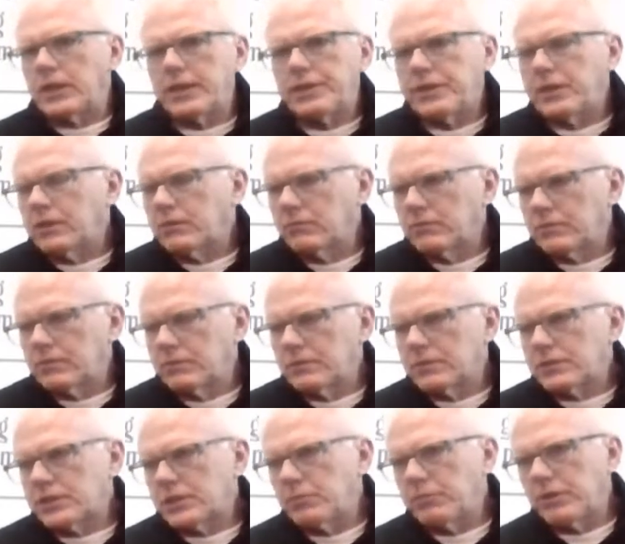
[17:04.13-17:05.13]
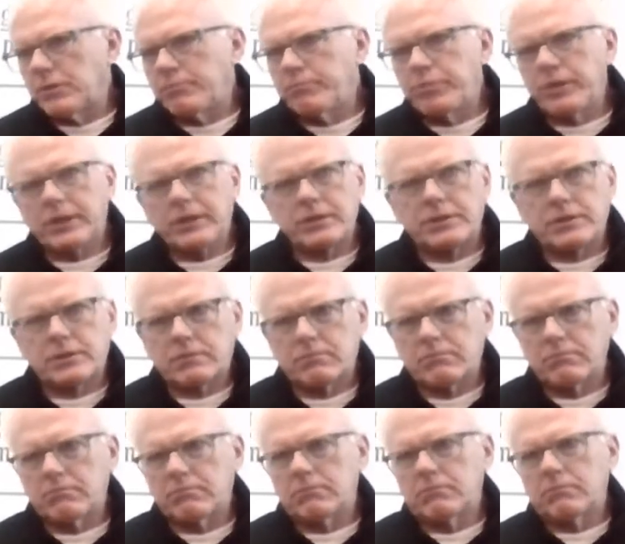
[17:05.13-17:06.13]
And I think some of the biggest
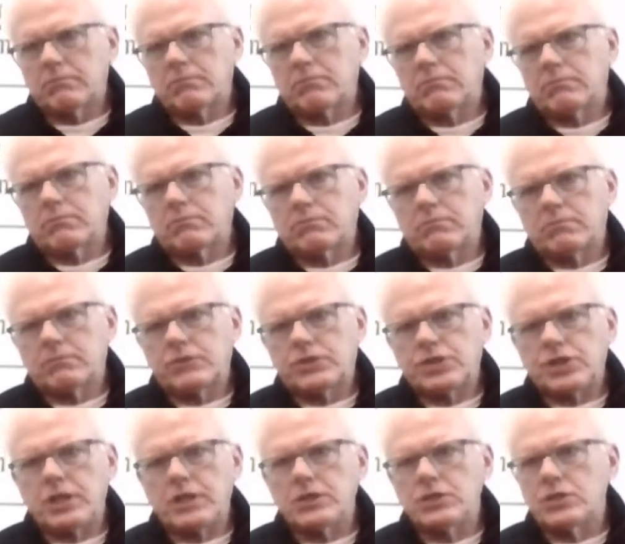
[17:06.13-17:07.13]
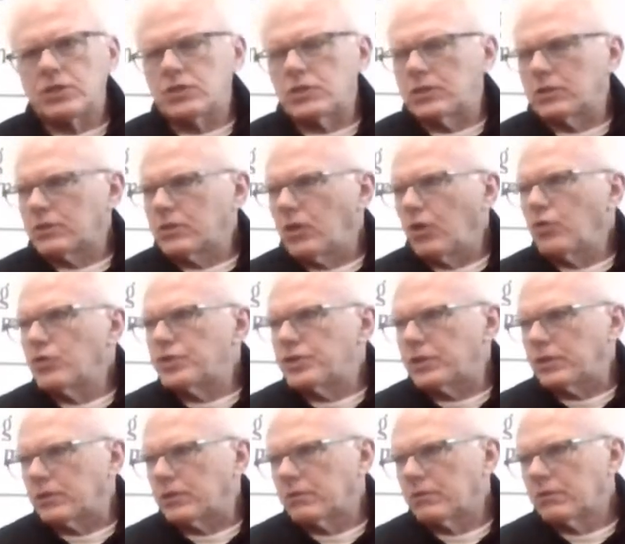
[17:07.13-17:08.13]
changes in
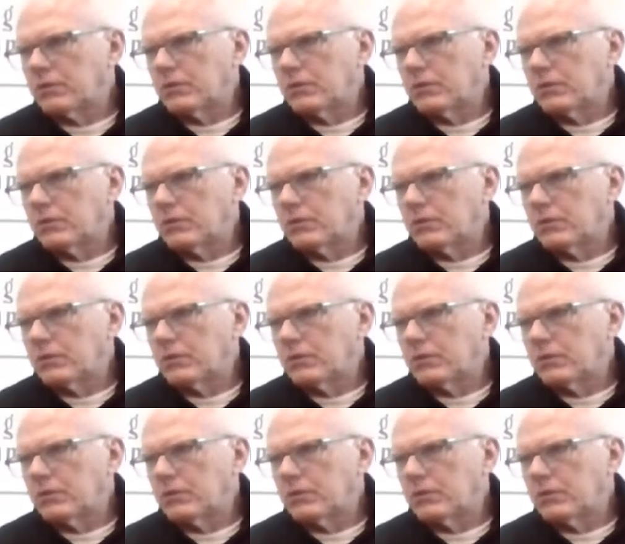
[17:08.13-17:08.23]
coaching